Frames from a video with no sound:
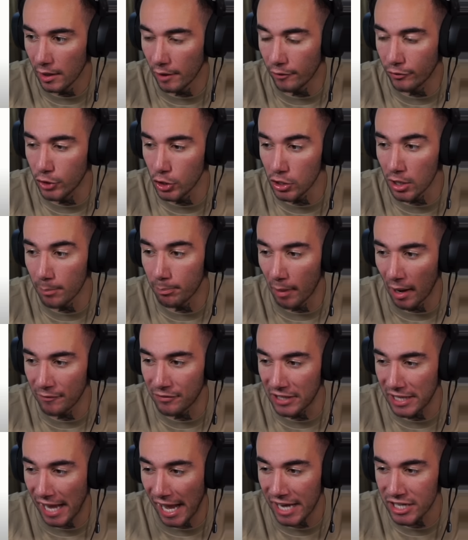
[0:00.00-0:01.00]
If you're above
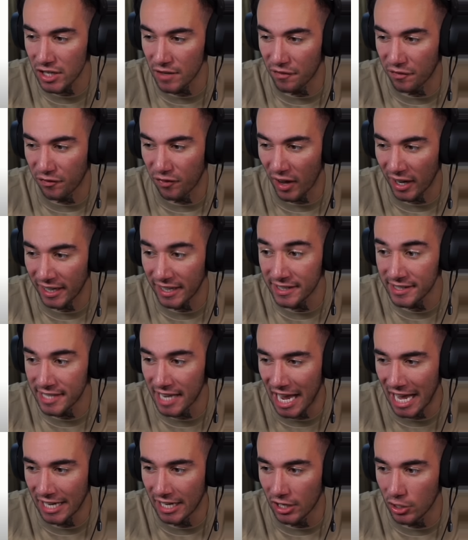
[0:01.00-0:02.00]
the age of fucking
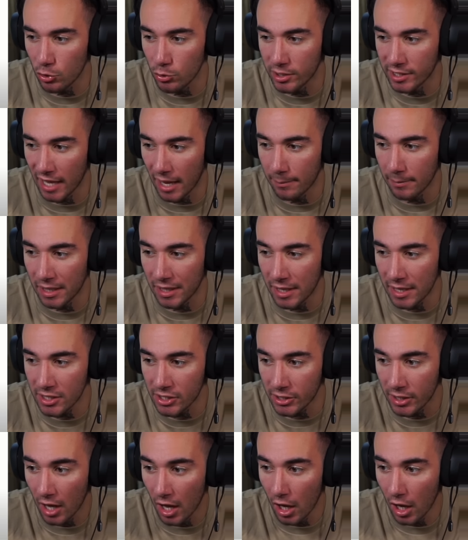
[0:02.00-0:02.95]
10 and you sent me this,